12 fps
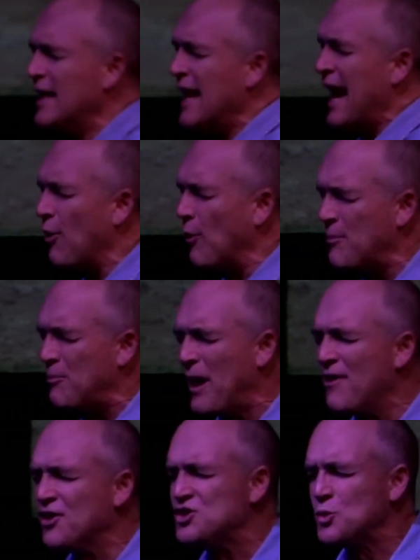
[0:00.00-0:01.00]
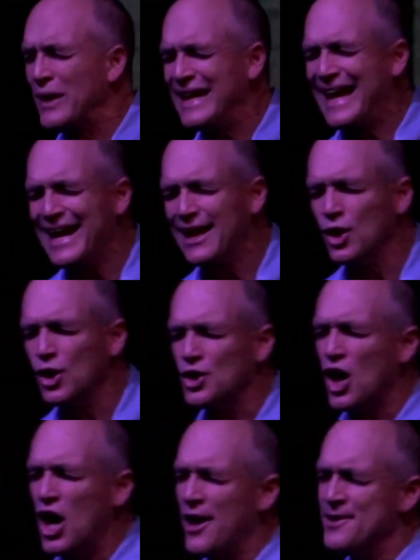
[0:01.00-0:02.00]
And we pray this weekend, Lord
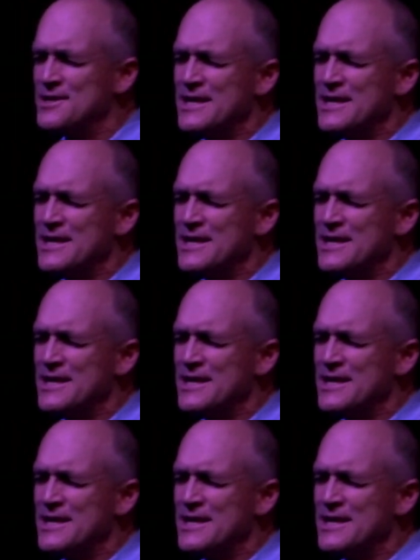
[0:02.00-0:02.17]
God,